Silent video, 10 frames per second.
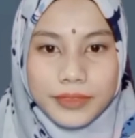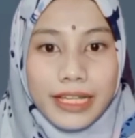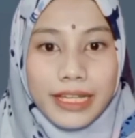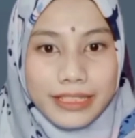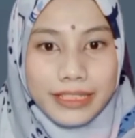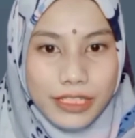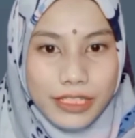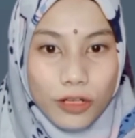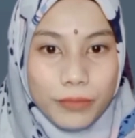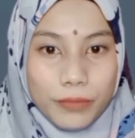Yes,
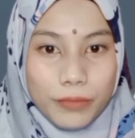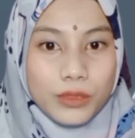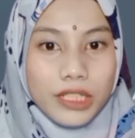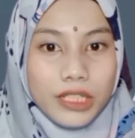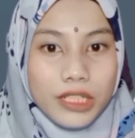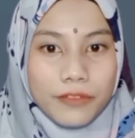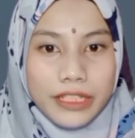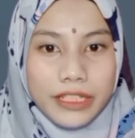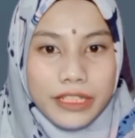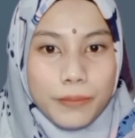copper 2 sulfate
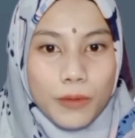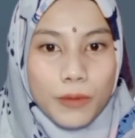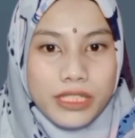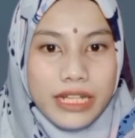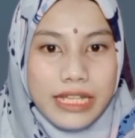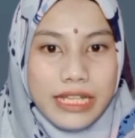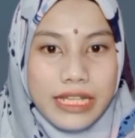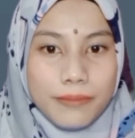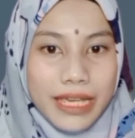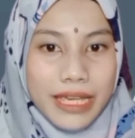important as a
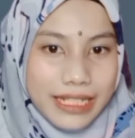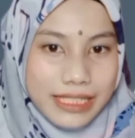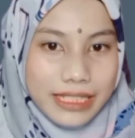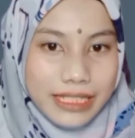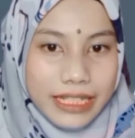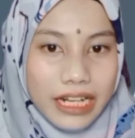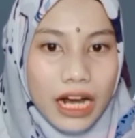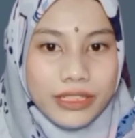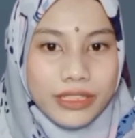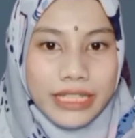medicine in our
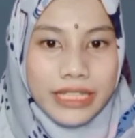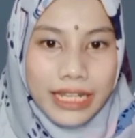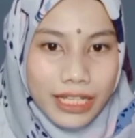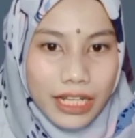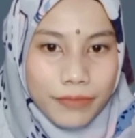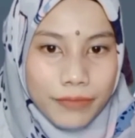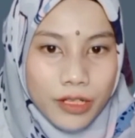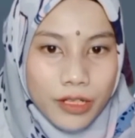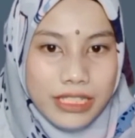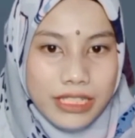daily life because
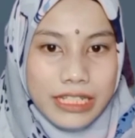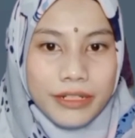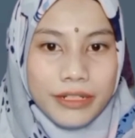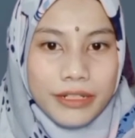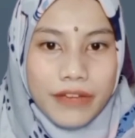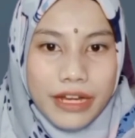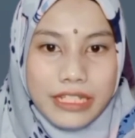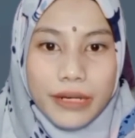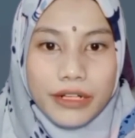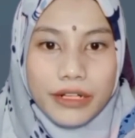it prevents the
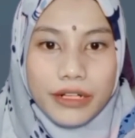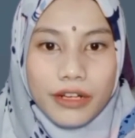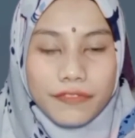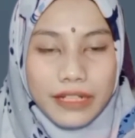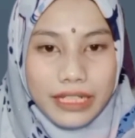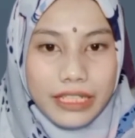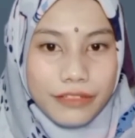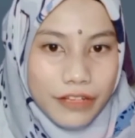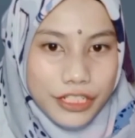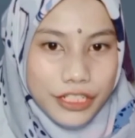spread of fungal
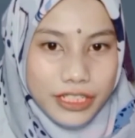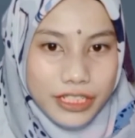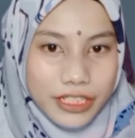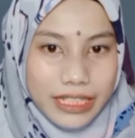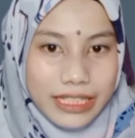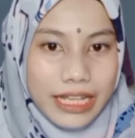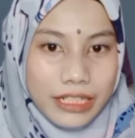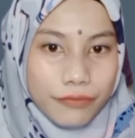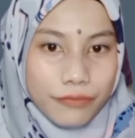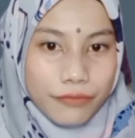infection in athlete
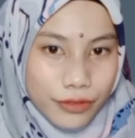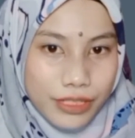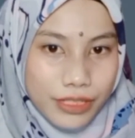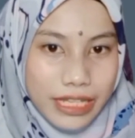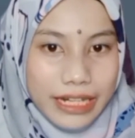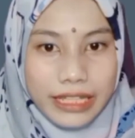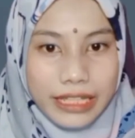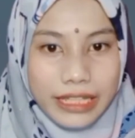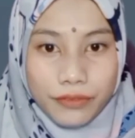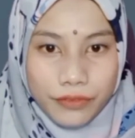foods and cattle
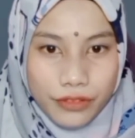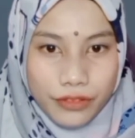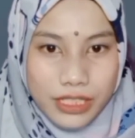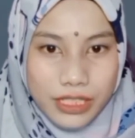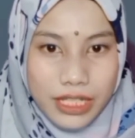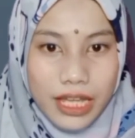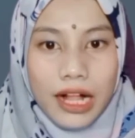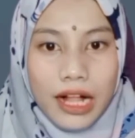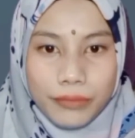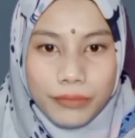foods,
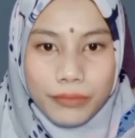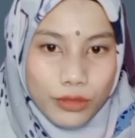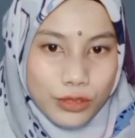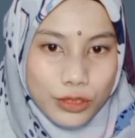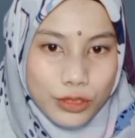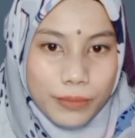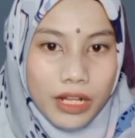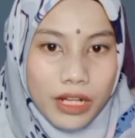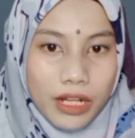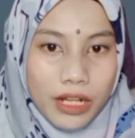help to control
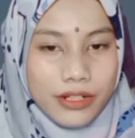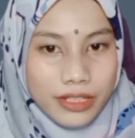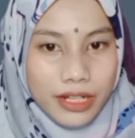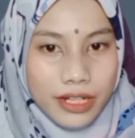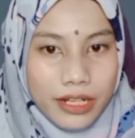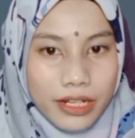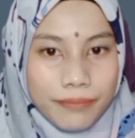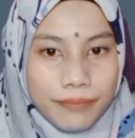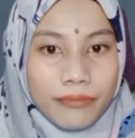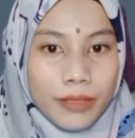bilharzia,
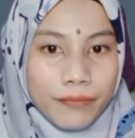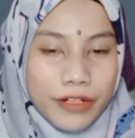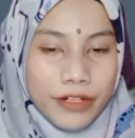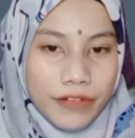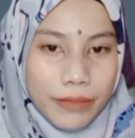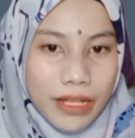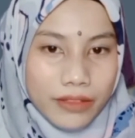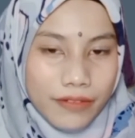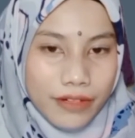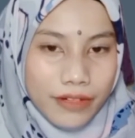prevent
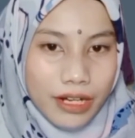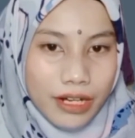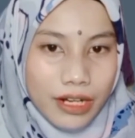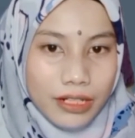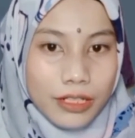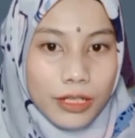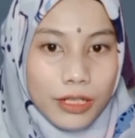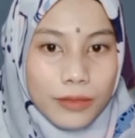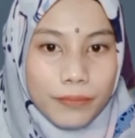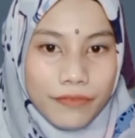malaria,
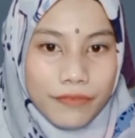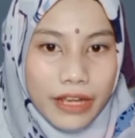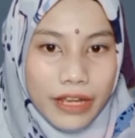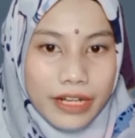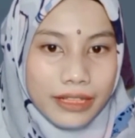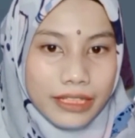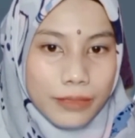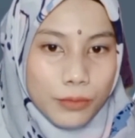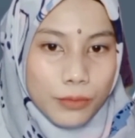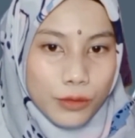prevent algae
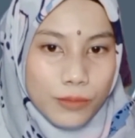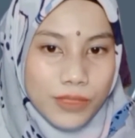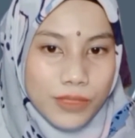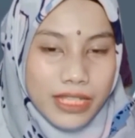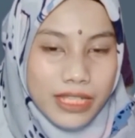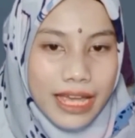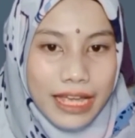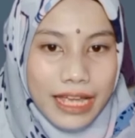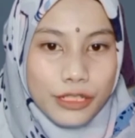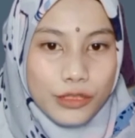blooms, and
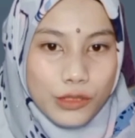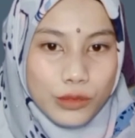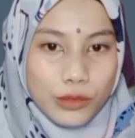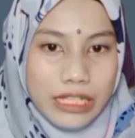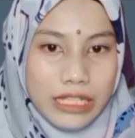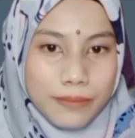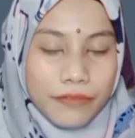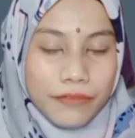used to test blood for